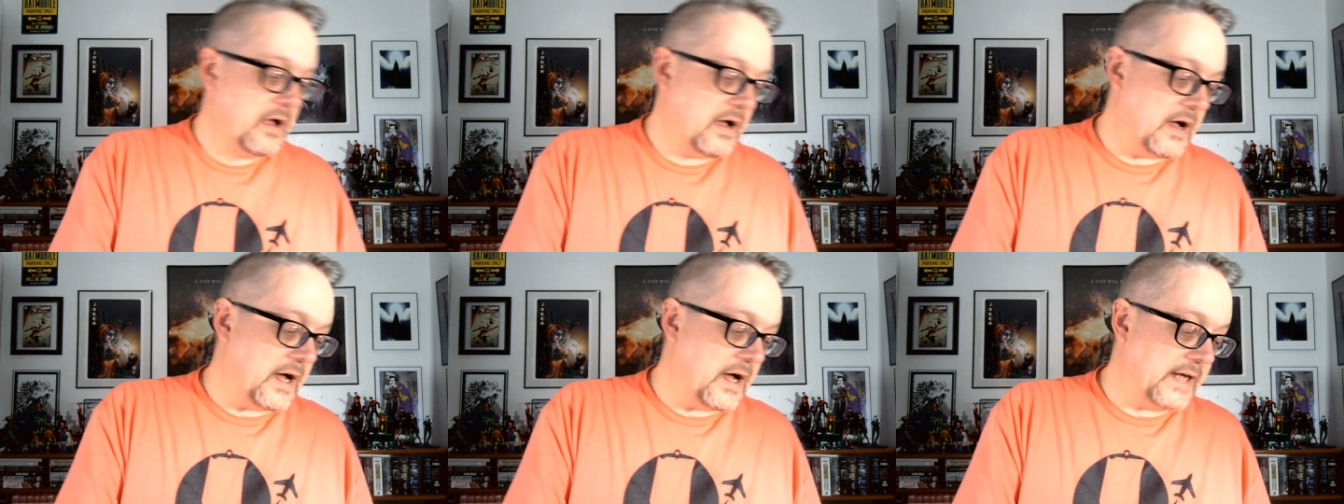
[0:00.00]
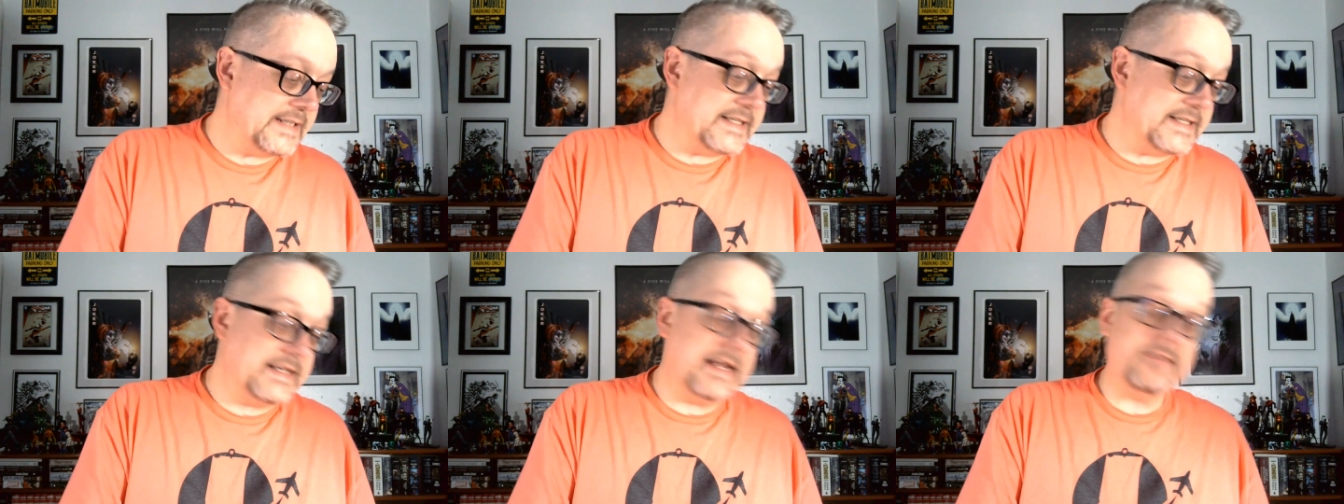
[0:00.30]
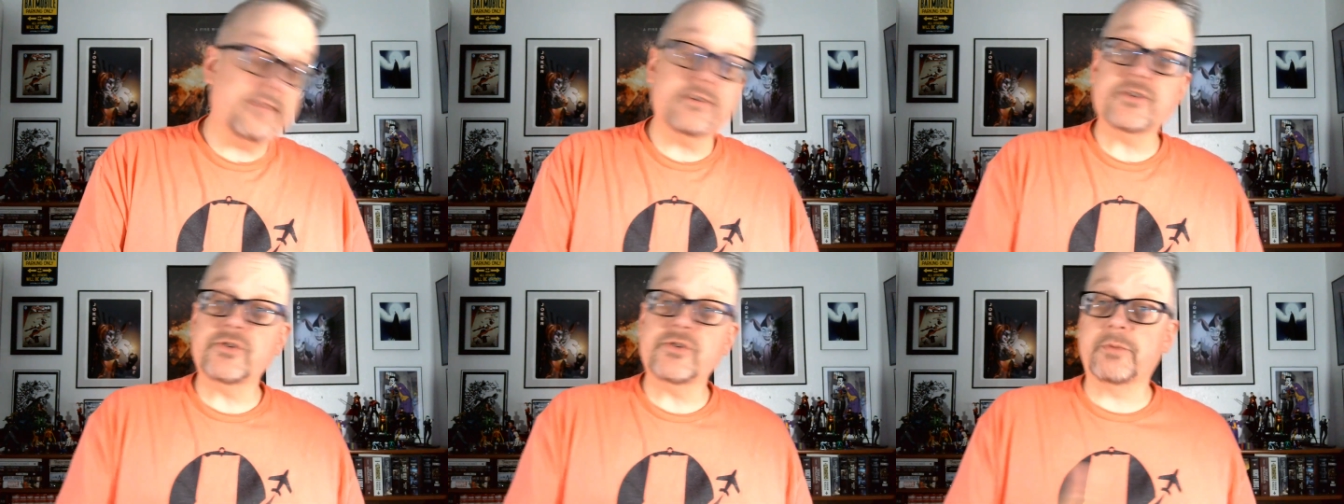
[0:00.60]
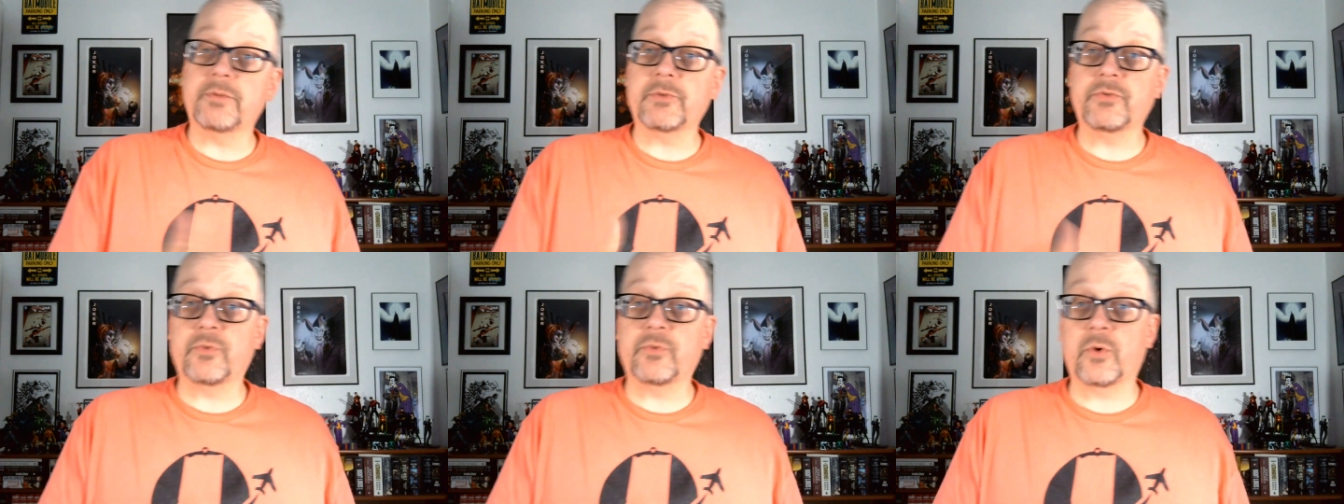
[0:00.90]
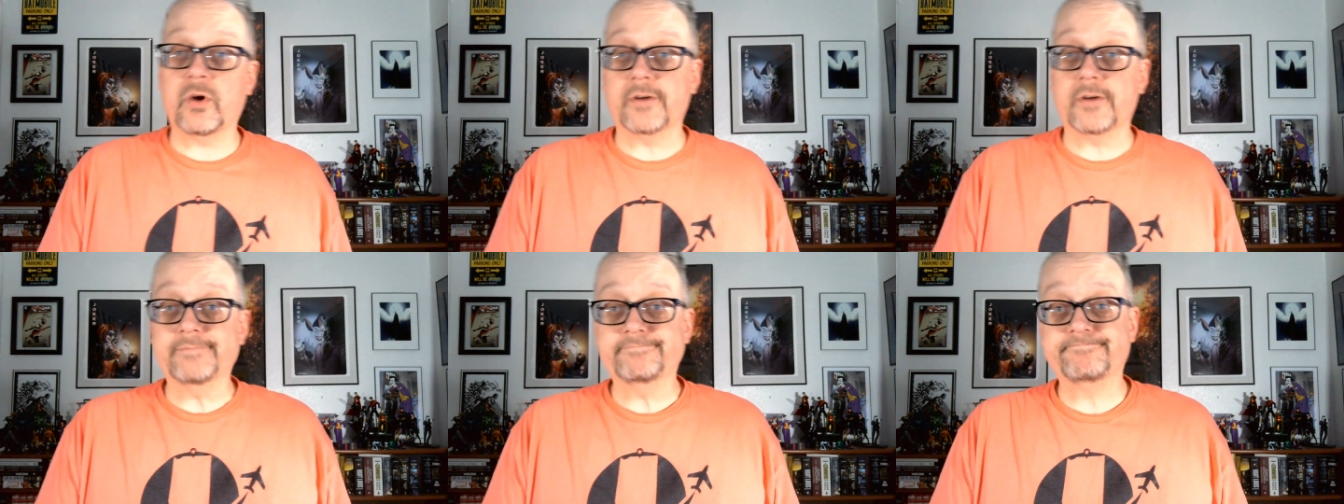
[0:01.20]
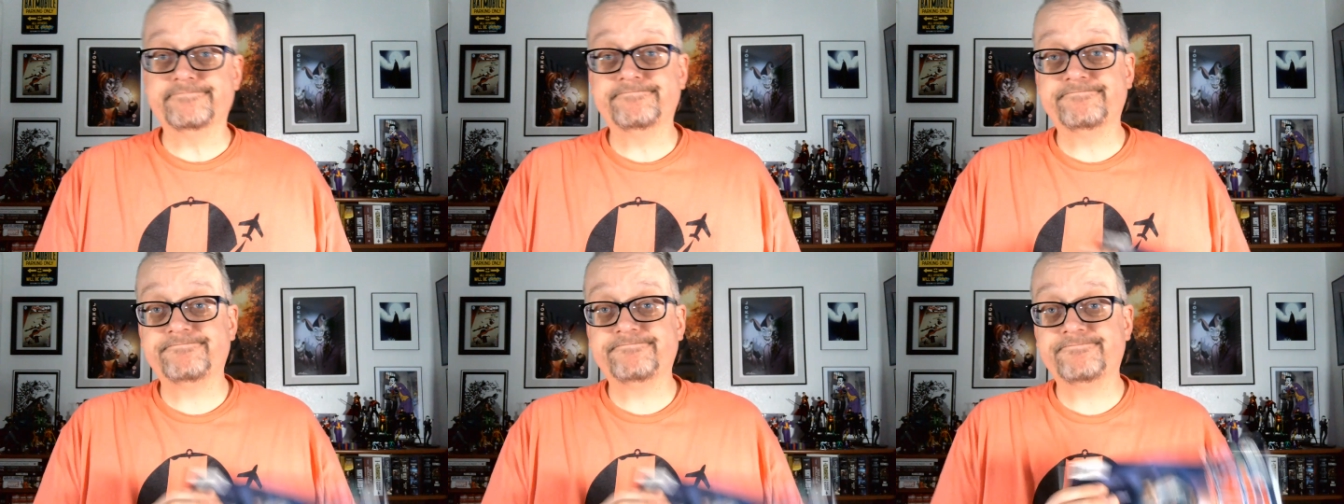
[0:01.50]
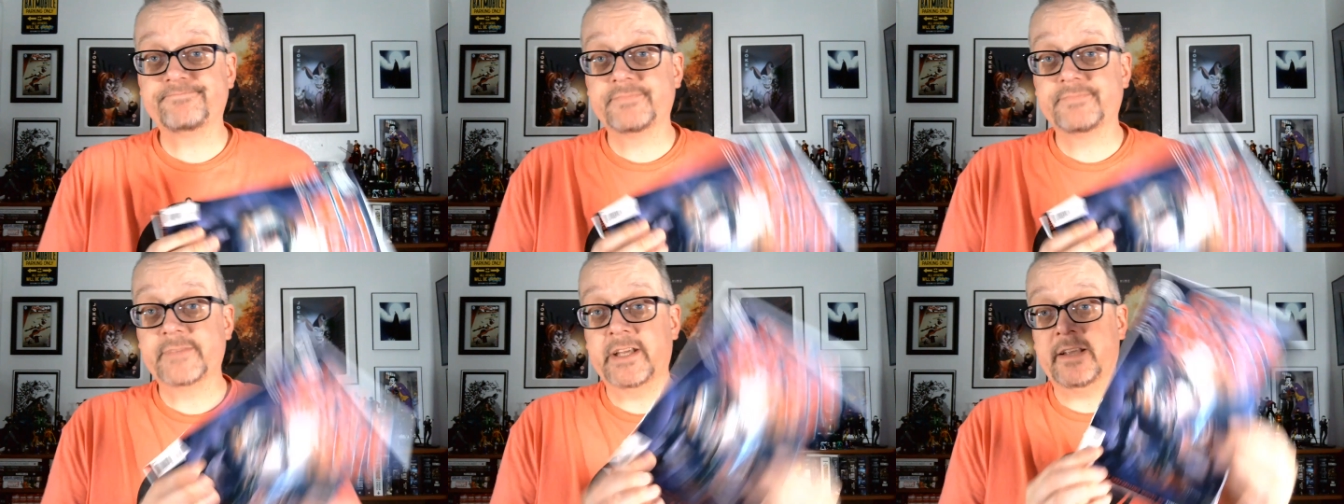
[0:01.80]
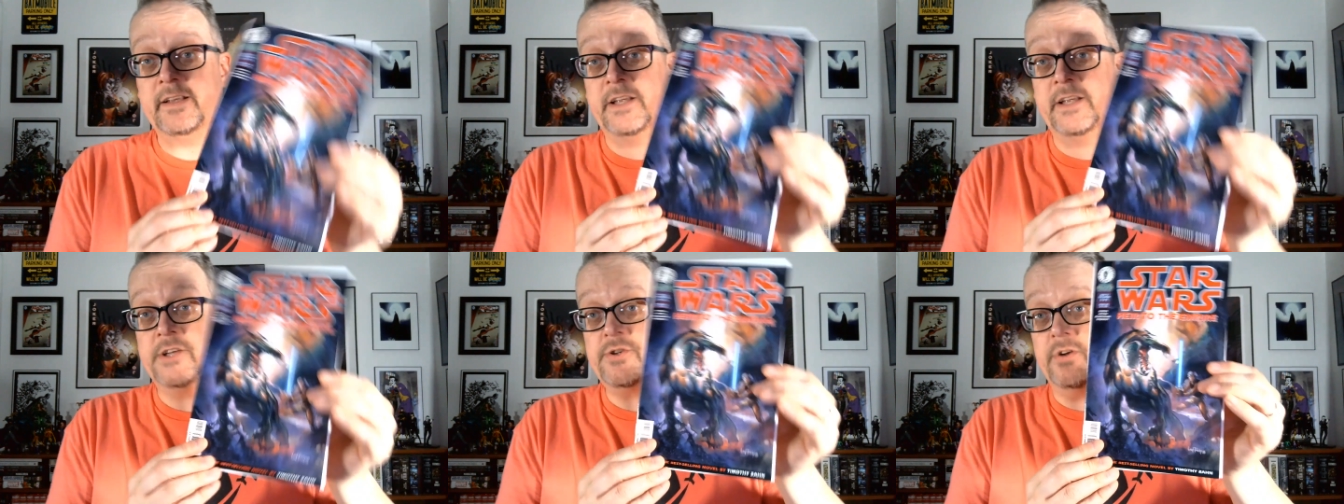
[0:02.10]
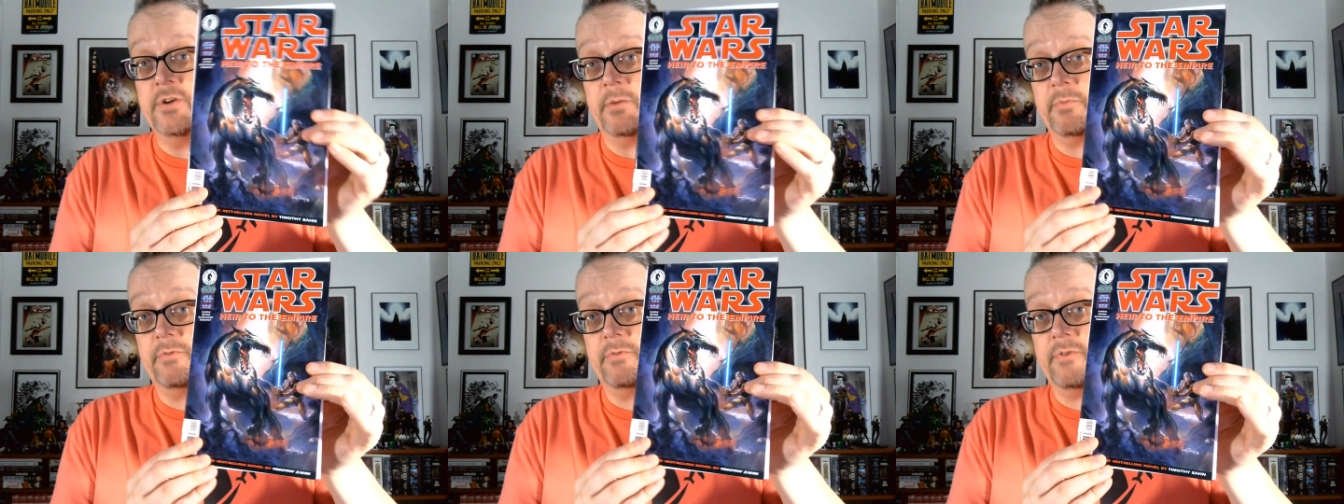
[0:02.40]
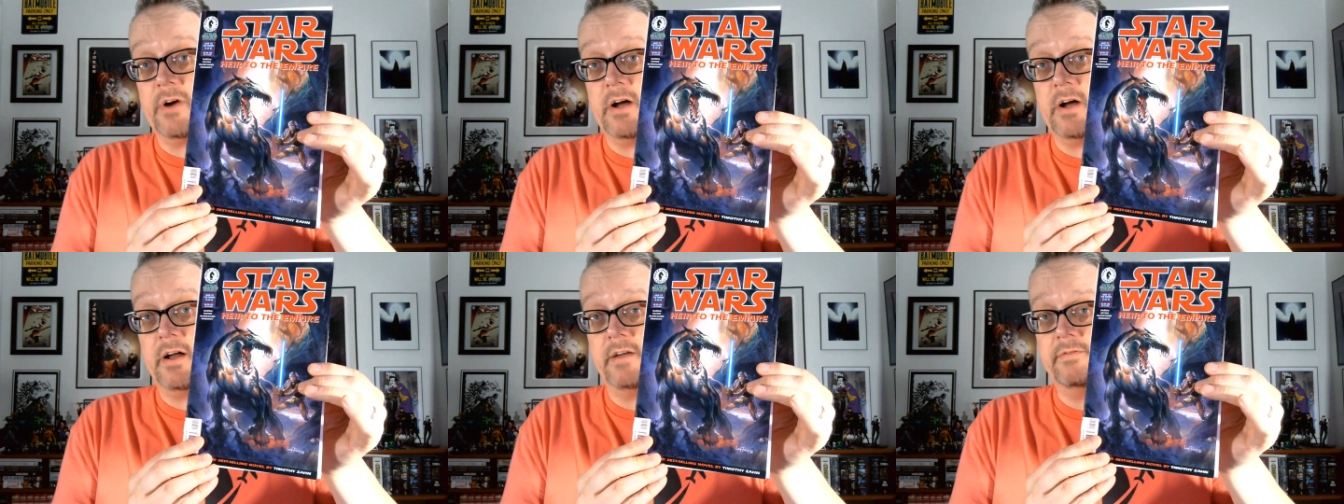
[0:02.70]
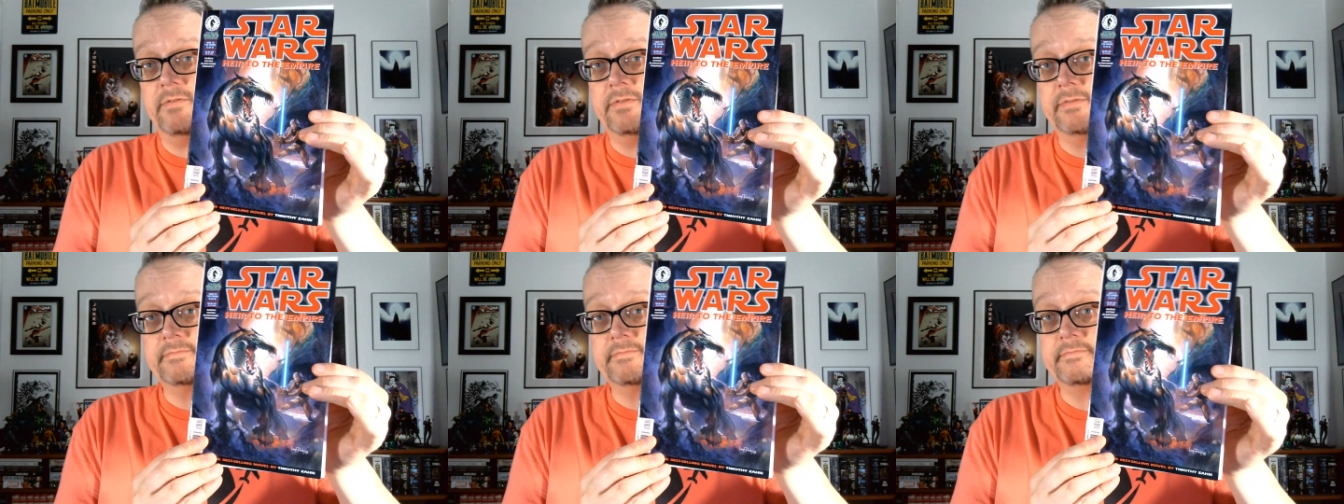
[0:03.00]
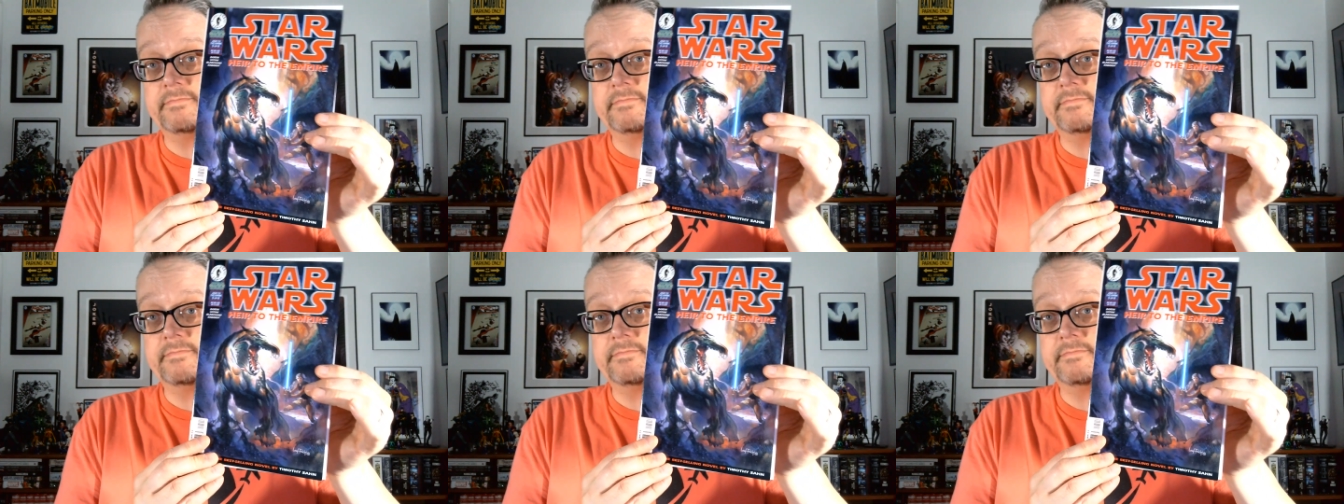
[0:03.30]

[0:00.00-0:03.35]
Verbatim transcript: Uh, didn't have issue number four, issue number five.